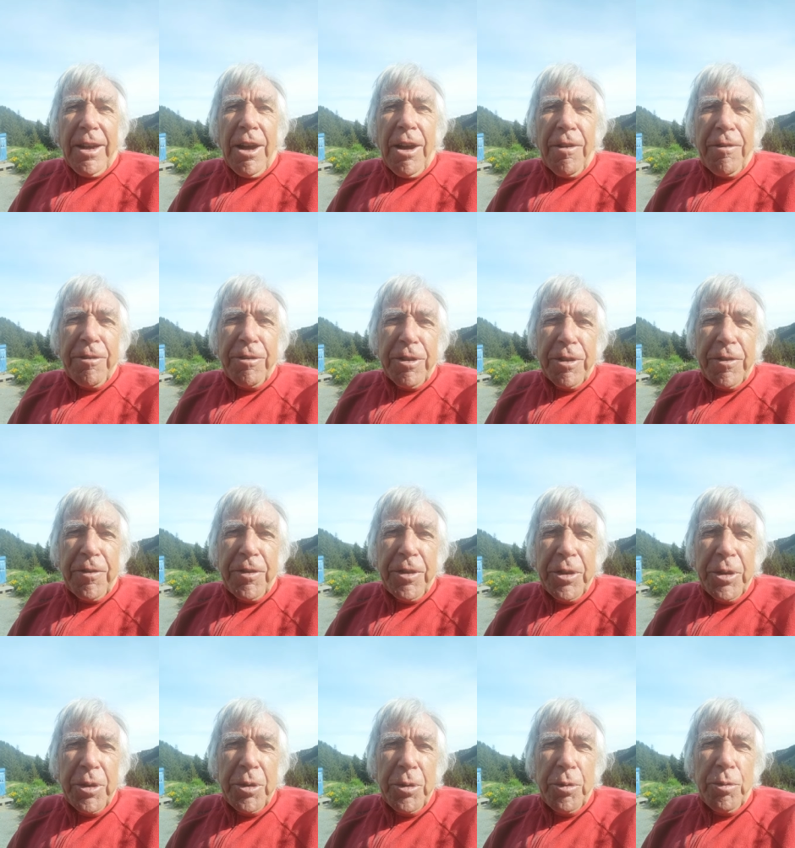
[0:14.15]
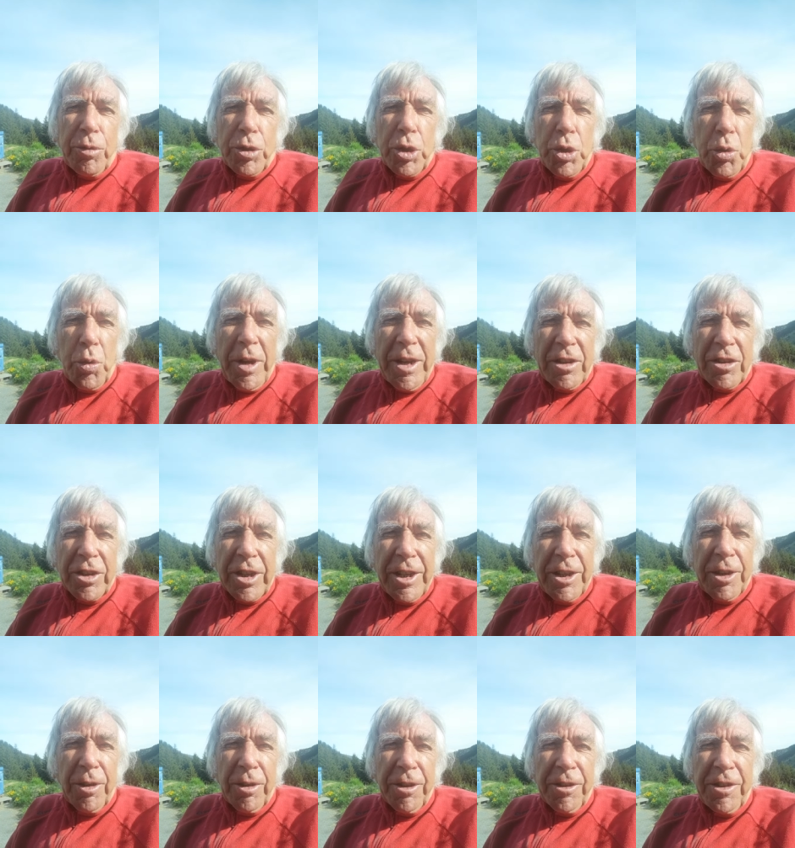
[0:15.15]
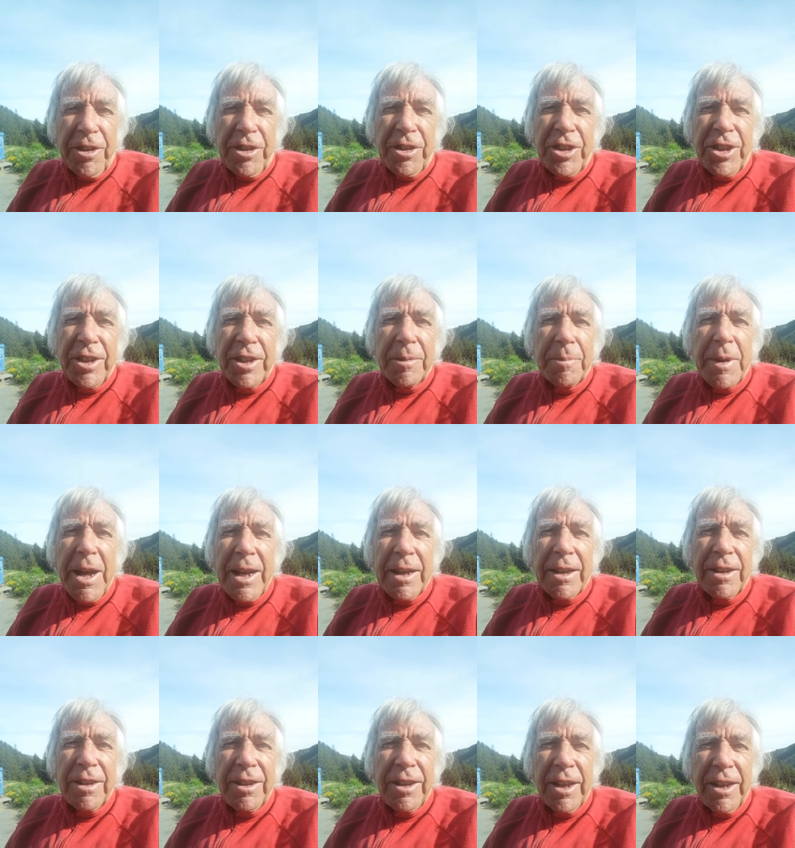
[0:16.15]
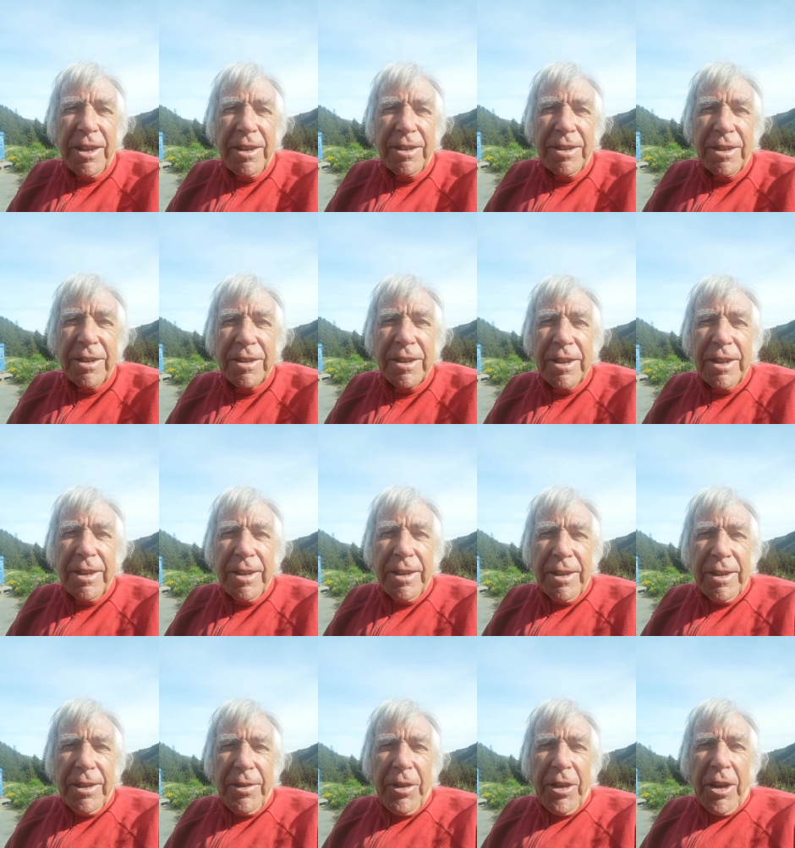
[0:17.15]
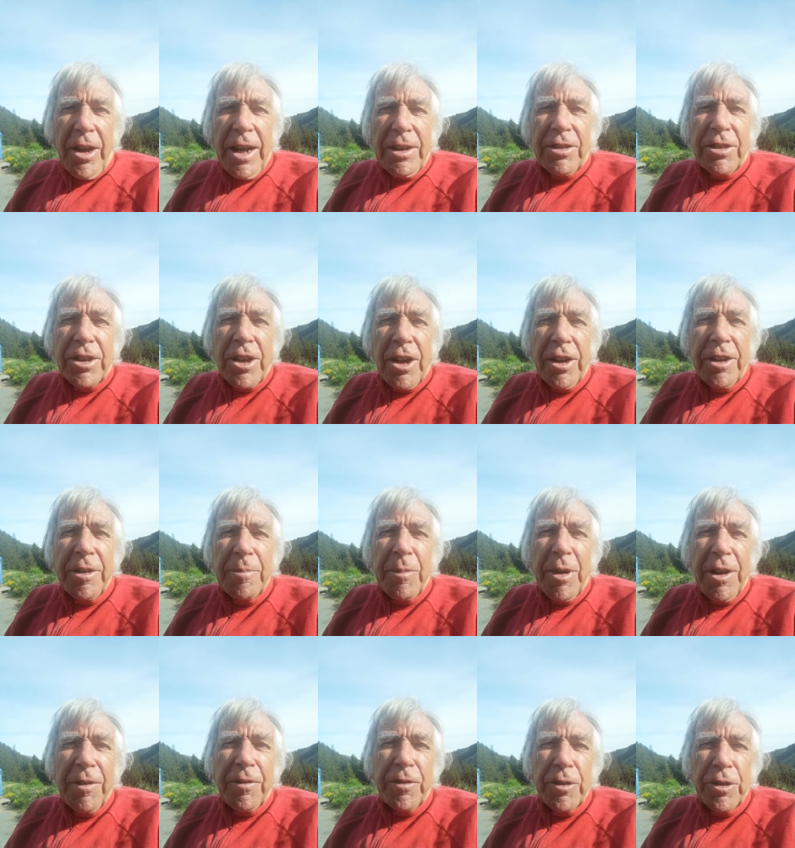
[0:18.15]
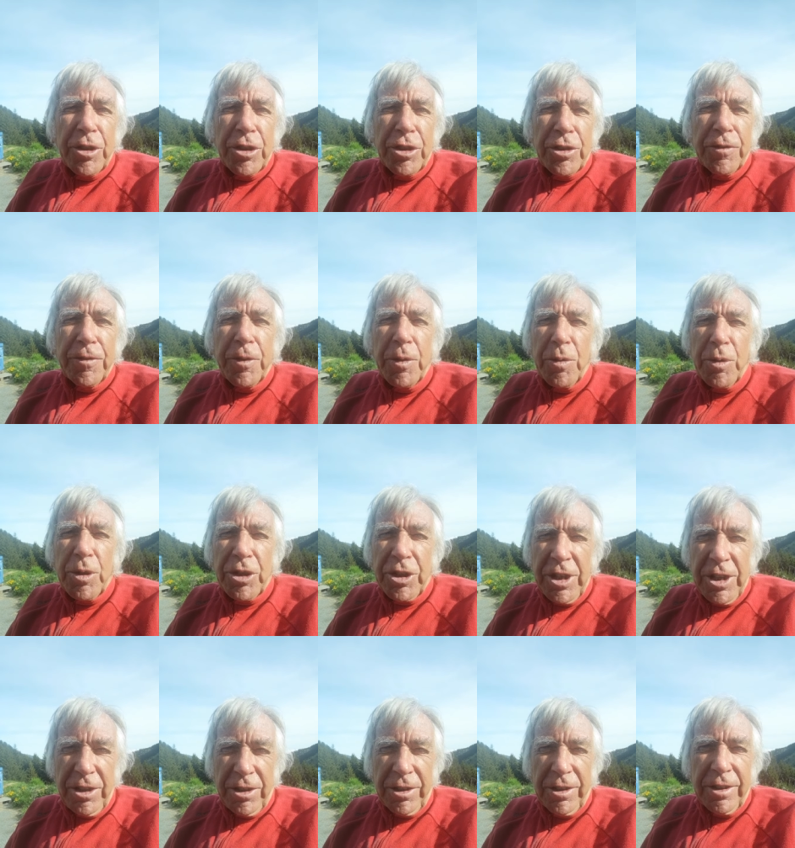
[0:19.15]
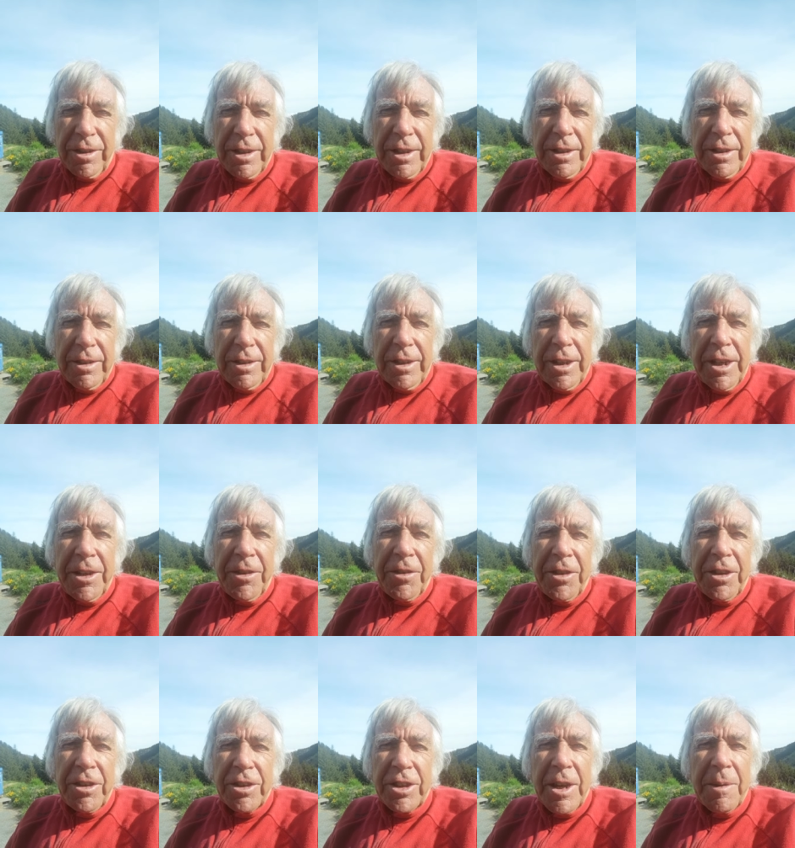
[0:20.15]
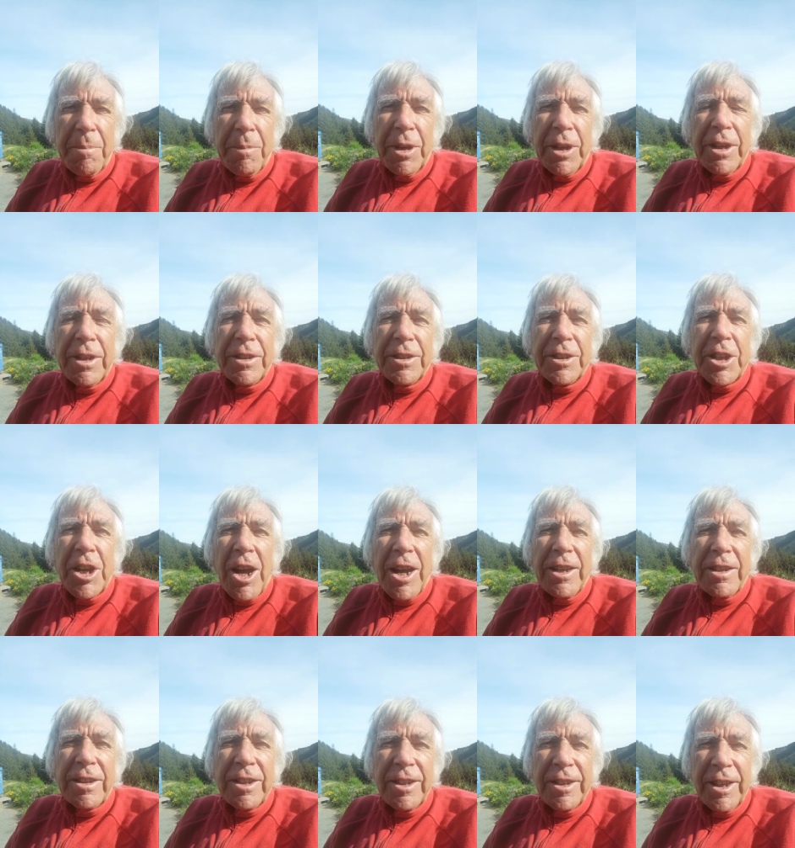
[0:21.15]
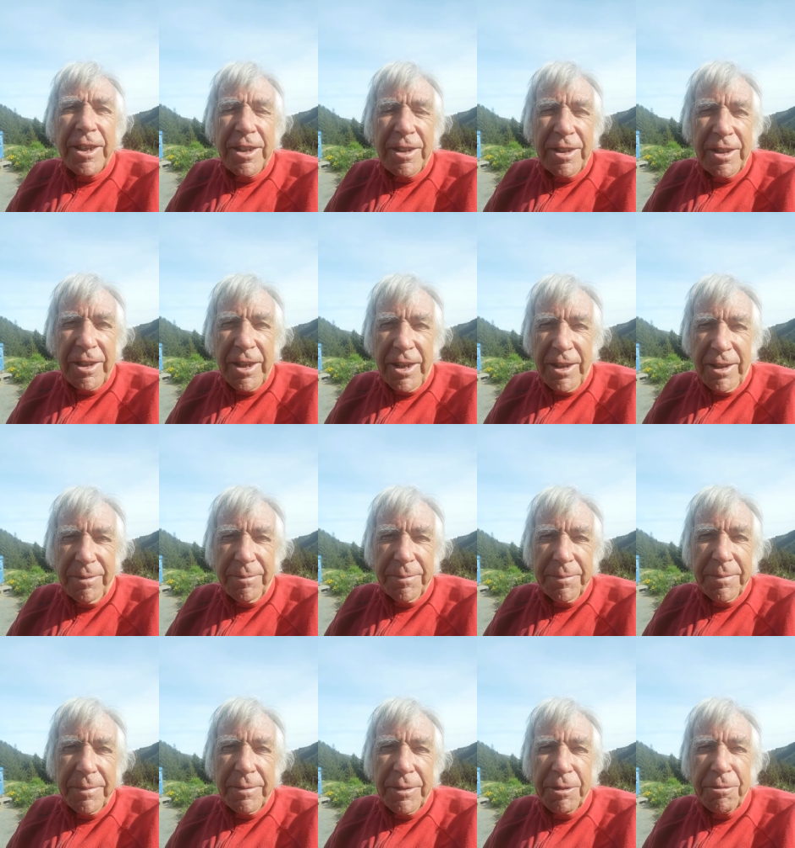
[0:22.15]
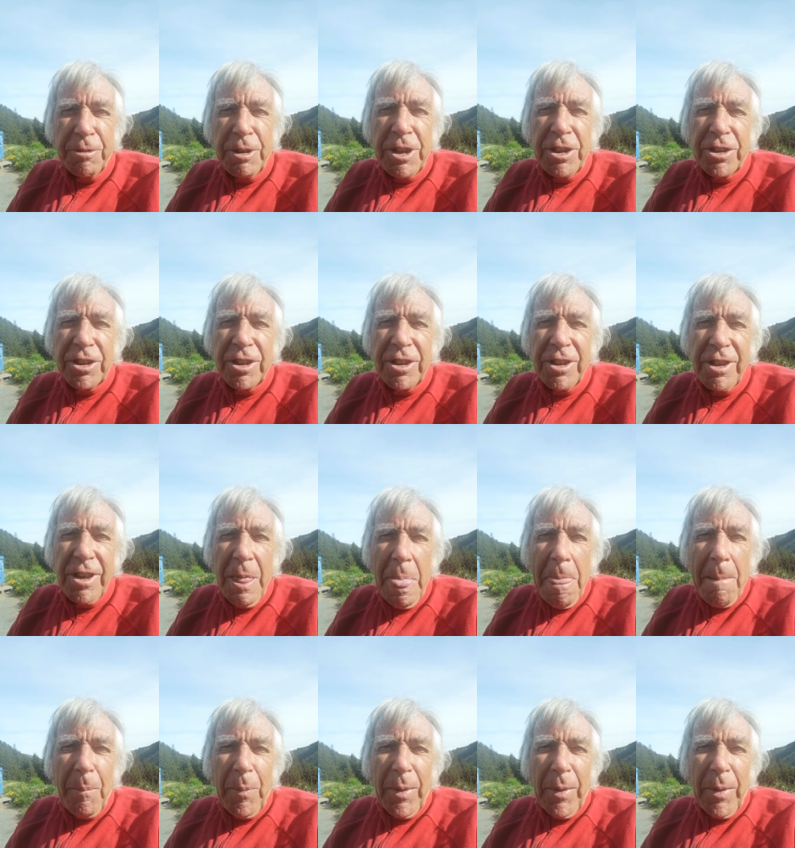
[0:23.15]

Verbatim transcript: After a few two week ski holidays here back in the 80s, I started my first full season in December 1988. The reason?